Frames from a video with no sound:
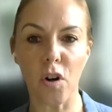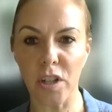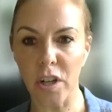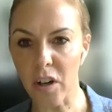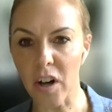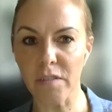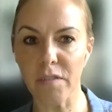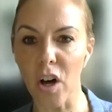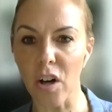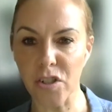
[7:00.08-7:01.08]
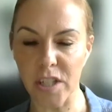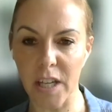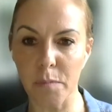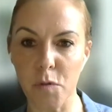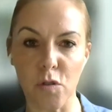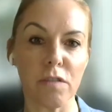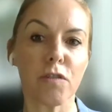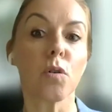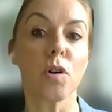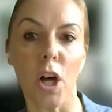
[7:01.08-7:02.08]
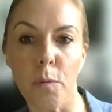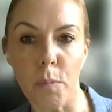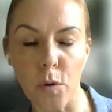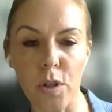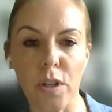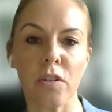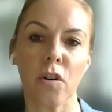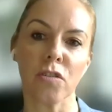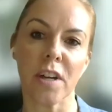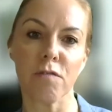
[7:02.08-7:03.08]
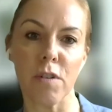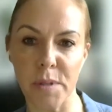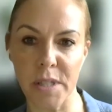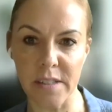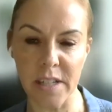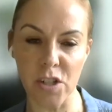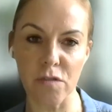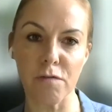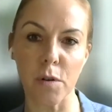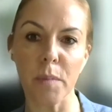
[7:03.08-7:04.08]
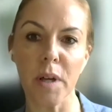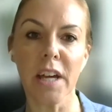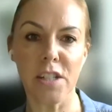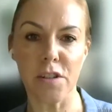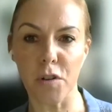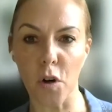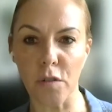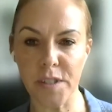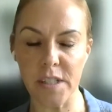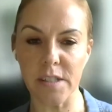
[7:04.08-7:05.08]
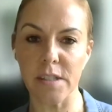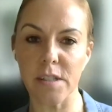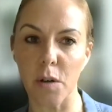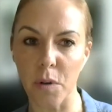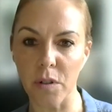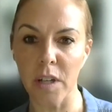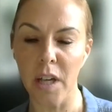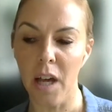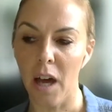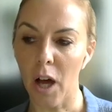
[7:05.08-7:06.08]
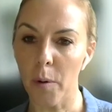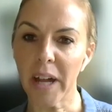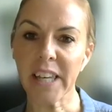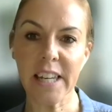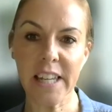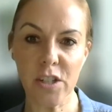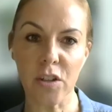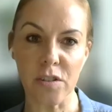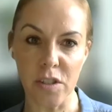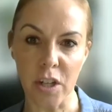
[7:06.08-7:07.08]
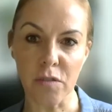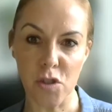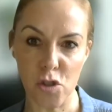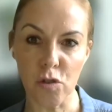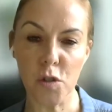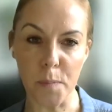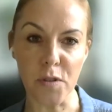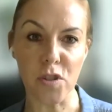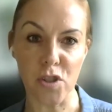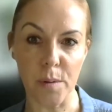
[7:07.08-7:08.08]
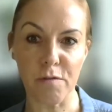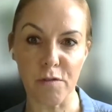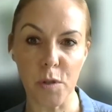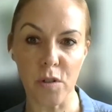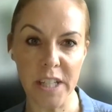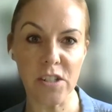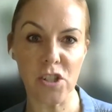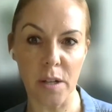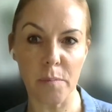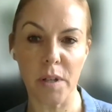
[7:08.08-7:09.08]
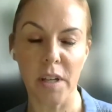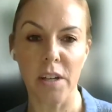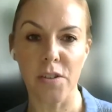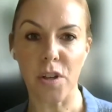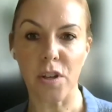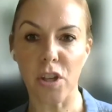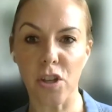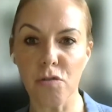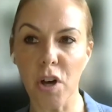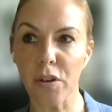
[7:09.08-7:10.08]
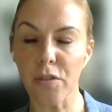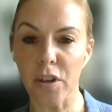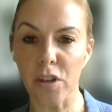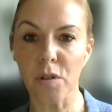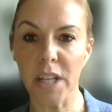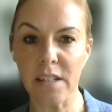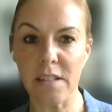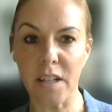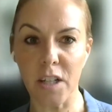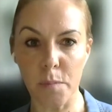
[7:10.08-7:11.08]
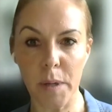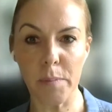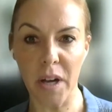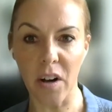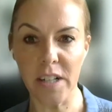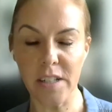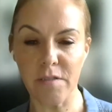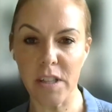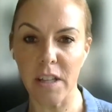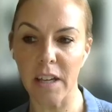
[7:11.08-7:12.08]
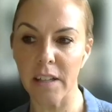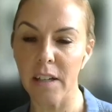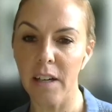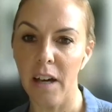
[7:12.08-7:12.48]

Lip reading: got kind of large teams, or if you're global, you've got to have representation from different offices and so on. And you need a good strong sponsorship from your leadership, so that that your leaders are going to be behind everything.